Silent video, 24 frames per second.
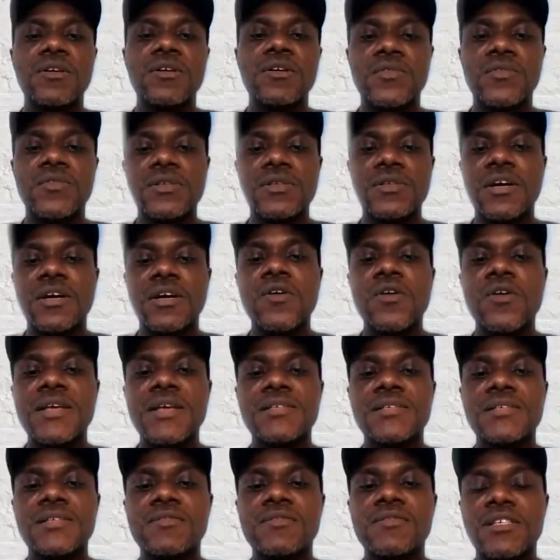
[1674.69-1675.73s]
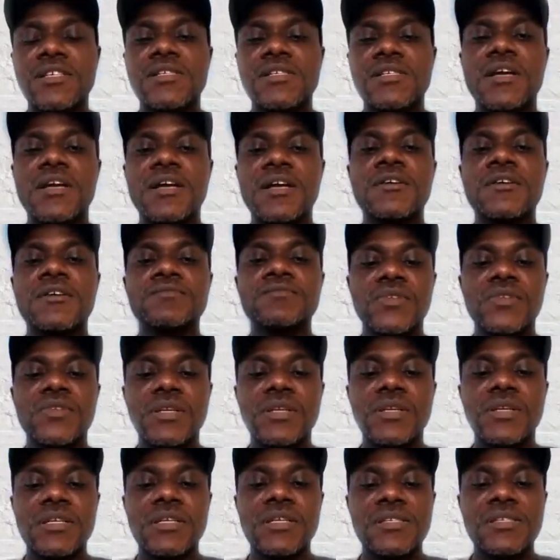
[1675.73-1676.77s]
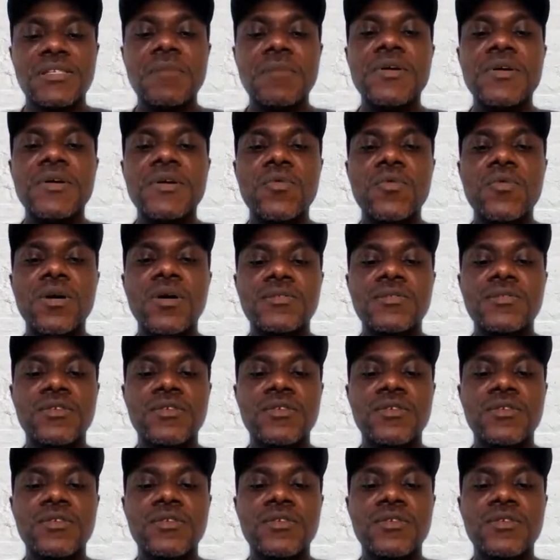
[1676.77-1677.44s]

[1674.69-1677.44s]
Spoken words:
Of course, the OIC registered under the Islamic world.